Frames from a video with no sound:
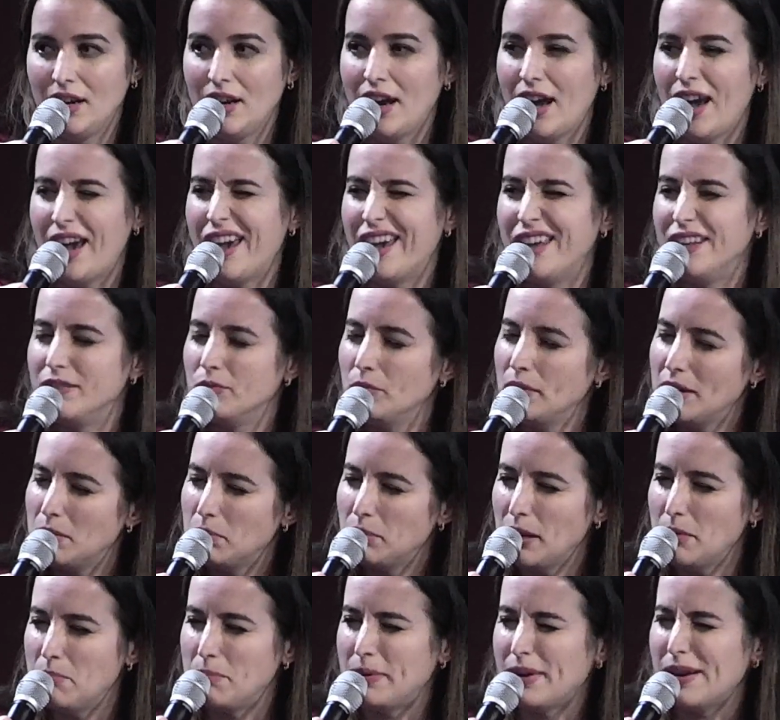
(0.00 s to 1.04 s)
And we had
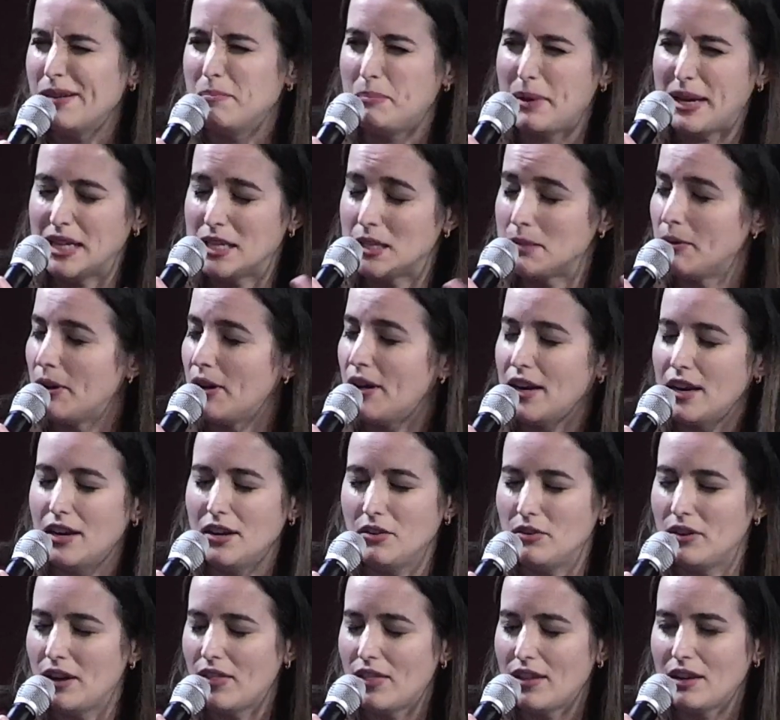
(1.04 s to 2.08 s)
played baseball, and I knew
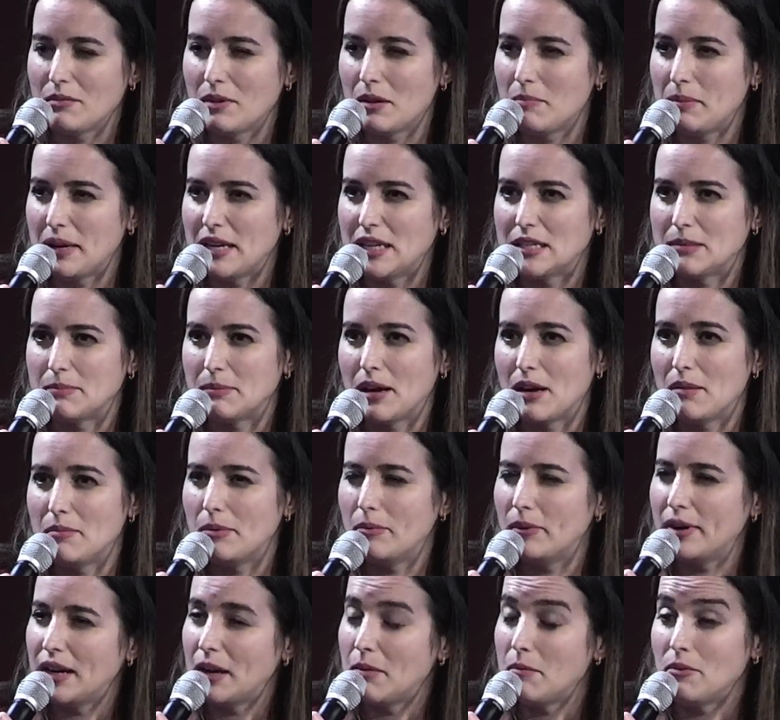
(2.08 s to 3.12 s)
nothing about baseball, but
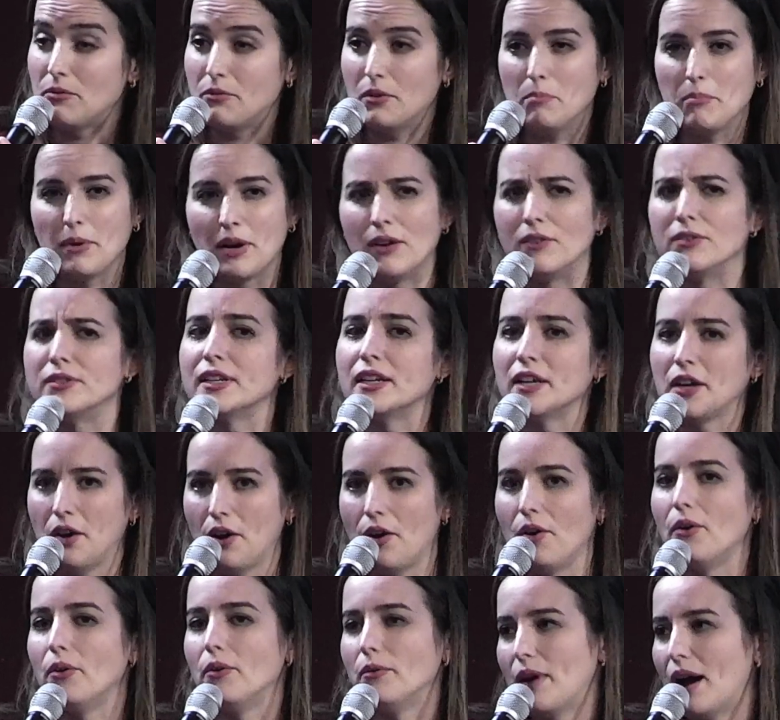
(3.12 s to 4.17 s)
when it came to football, I was like,
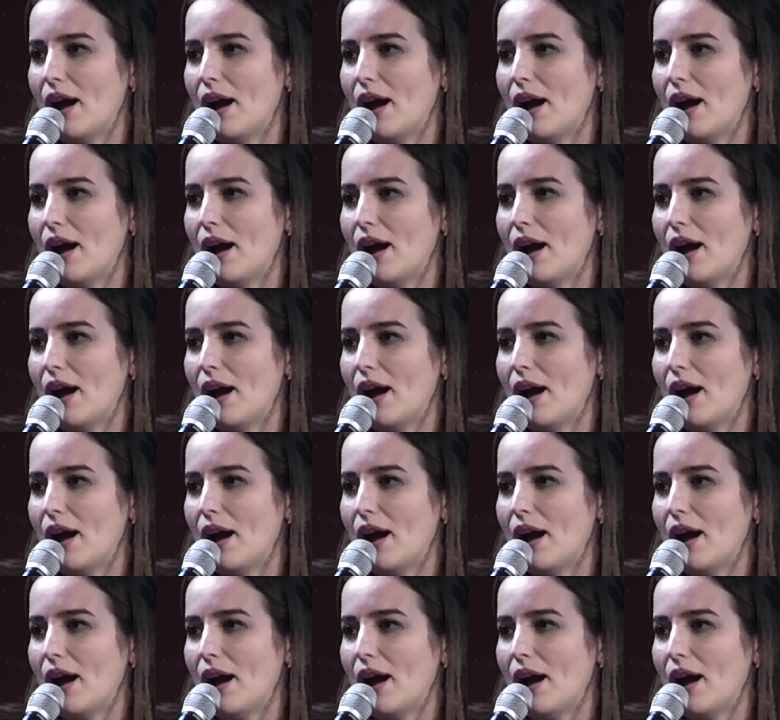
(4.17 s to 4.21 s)
oh,